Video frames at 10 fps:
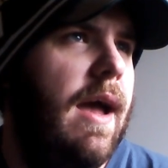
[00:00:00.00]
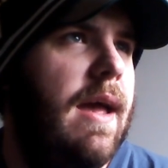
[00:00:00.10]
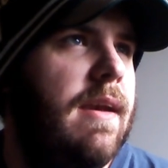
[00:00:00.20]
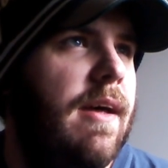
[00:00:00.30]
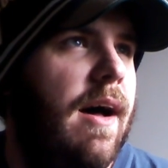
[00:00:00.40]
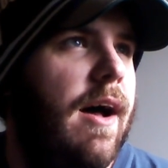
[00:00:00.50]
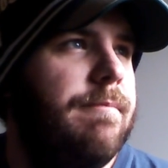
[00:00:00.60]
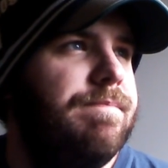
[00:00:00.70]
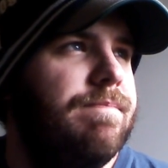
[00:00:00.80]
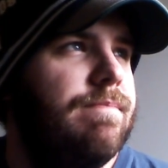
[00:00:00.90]
And
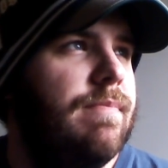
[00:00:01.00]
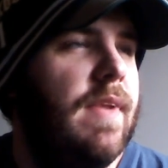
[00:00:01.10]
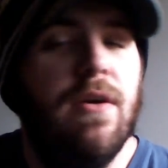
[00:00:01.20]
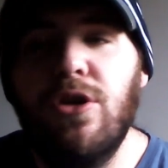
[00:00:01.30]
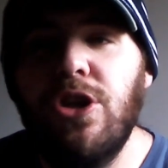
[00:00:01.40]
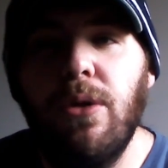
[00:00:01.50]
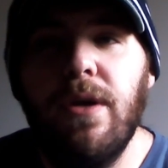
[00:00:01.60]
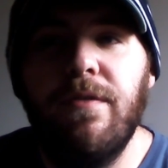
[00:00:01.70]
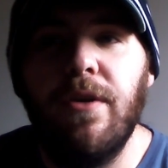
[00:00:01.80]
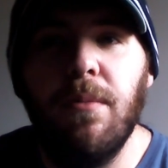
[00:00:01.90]
they don't
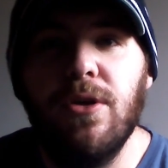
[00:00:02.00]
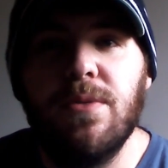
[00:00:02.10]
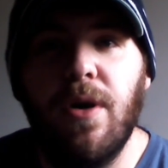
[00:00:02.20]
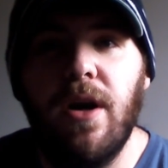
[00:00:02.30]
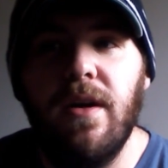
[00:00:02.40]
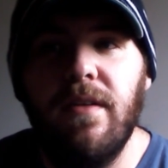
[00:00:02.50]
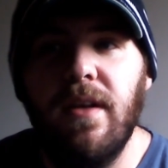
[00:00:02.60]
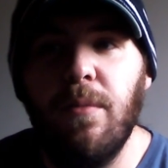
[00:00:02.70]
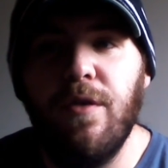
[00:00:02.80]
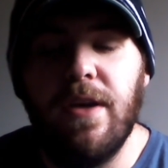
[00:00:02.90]
show it for the most part
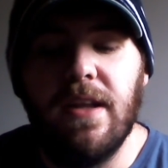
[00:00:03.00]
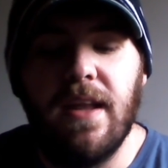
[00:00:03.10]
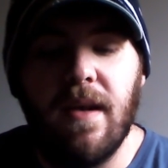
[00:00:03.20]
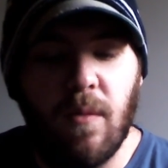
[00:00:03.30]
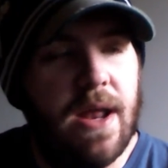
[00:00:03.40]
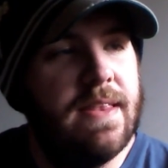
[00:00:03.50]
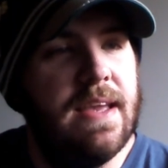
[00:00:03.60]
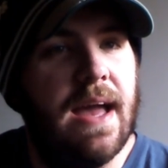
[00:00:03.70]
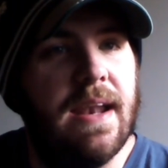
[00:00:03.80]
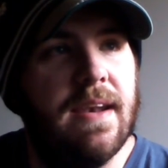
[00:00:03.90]
of the movie. And then right
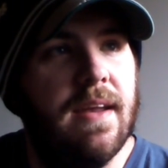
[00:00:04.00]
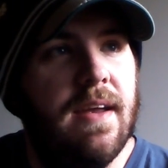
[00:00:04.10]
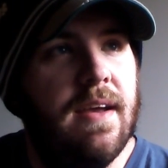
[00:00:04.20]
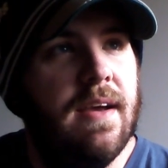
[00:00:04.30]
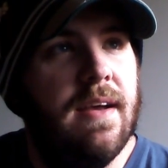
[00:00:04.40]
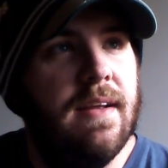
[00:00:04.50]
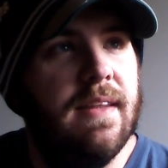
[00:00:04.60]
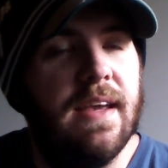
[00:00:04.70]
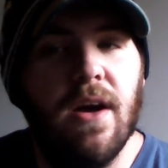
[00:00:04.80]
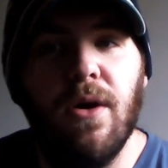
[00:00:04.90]
at the end,
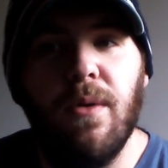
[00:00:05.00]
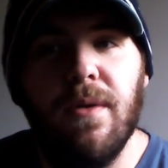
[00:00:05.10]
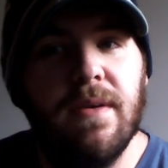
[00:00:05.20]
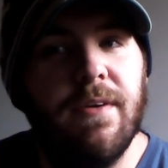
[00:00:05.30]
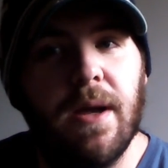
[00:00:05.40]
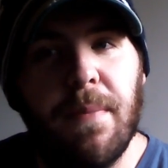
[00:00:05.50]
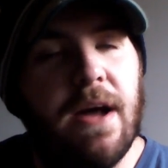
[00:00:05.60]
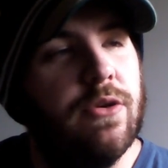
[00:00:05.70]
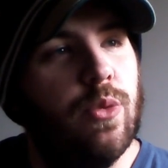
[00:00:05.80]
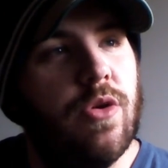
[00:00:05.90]
they go fucking
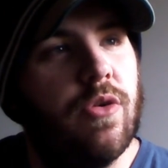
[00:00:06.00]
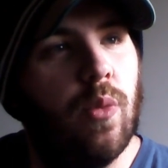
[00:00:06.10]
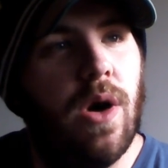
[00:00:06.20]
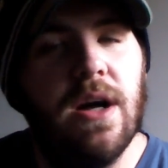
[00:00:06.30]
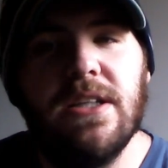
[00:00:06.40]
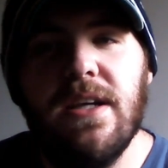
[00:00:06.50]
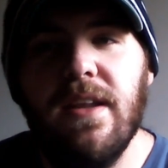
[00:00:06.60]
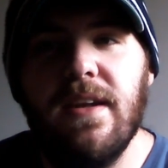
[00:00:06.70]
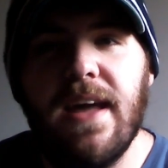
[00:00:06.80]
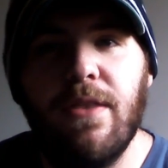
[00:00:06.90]
Patrick Wilson walks
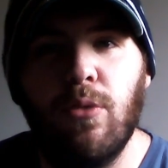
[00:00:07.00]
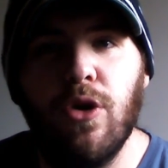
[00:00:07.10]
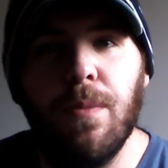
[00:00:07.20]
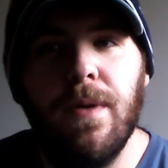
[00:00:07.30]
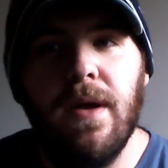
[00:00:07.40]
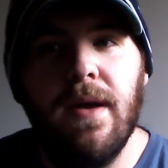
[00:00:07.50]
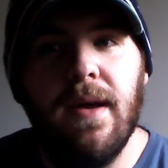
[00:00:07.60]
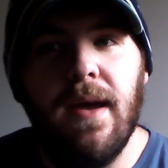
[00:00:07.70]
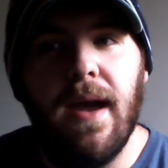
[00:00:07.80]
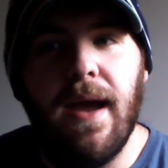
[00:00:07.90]
into the death room
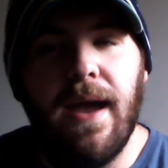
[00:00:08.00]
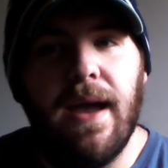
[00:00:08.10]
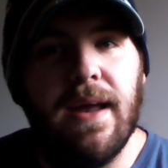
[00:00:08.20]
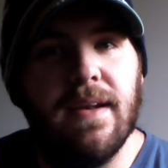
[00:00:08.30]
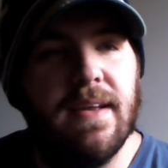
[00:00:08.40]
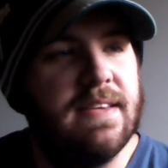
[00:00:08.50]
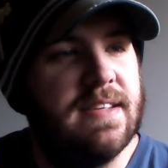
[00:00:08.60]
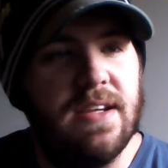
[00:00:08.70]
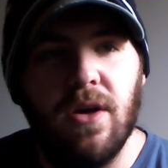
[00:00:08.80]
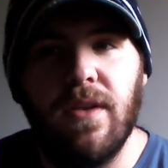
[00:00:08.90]
and
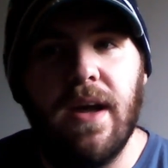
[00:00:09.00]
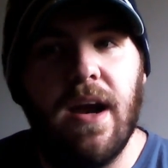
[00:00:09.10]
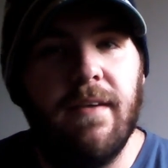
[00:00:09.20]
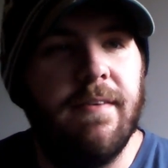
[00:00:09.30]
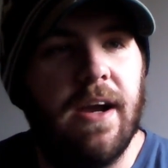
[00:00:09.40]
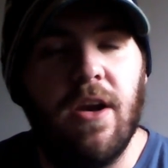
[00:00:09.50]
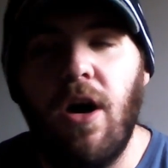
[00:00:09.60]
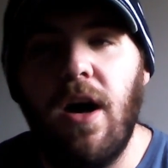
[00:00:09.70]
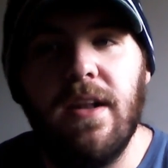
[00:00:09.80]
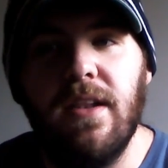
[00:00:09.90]
it's still there,
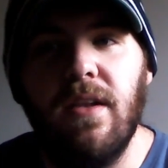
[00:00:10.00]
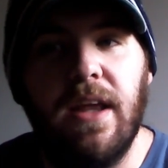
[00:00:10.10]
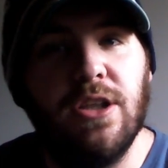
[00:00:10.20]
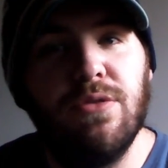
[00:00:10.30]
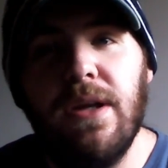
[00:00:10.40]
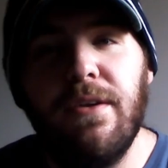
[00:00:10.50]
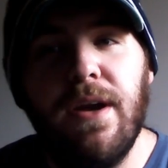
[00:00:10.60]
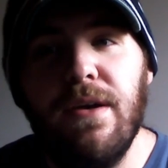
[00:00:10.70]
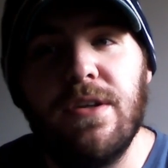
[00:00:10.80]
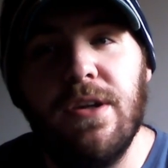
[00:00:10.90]
fucking haunting, like just right in
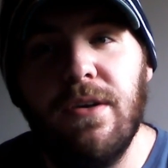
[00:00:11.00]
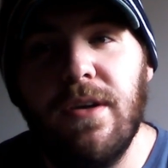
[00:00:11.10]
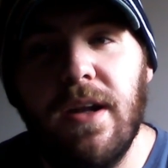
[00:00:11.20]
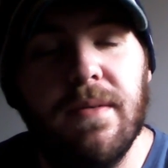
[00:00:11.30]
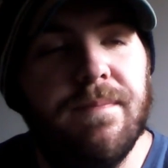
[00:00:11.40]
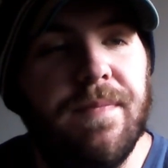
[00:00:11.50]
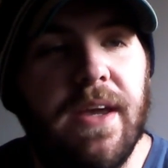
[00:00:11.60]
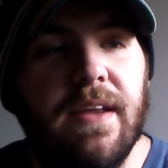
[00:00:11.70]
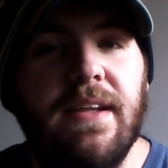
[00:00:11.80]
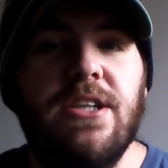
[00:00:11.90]
their house, you know, not
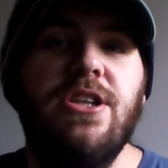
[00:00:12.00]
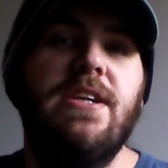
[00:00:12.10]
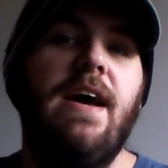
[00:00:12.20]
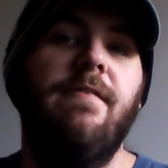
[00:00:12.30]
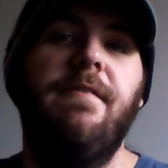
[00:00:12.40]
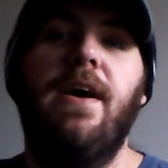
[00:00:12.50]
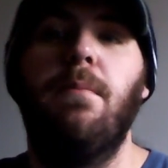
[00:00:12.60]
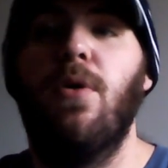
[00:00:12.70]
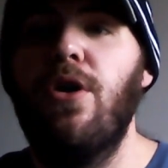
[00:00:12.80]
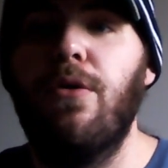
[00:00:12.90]
like let's just have a
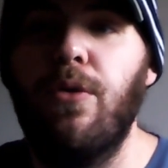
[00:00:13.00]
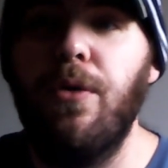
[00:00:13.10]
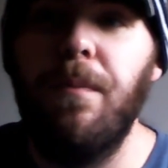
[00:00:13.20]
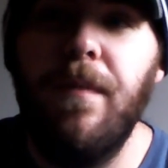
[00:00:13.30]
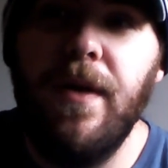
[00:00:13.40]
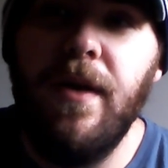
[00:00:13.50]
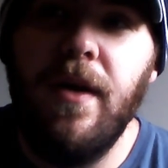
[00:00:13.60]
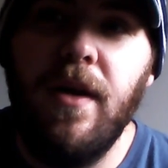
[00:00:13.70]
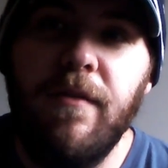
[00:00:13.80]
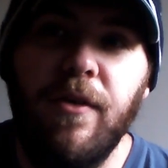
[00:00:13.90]
fucking murder room
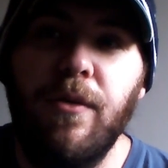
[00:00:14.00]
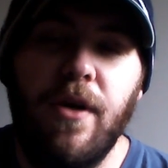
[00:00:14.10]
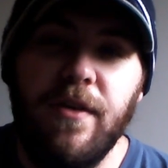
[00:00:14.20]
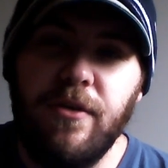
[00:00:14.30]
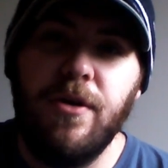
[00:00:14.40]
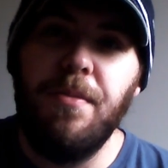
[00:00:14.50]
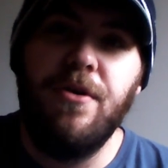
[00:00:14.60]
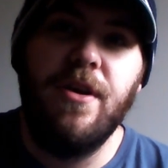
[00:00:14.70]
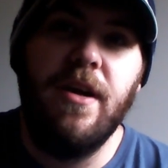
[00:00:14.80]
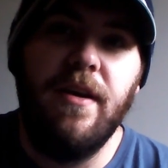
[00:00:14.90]
filled with all this
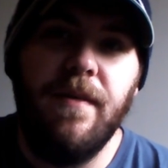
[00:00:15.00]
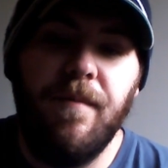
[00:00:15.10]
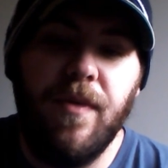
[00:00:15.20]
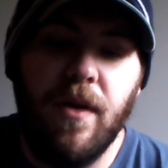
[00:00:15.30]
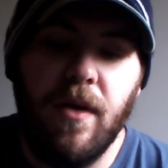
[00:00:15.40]
creepy shit,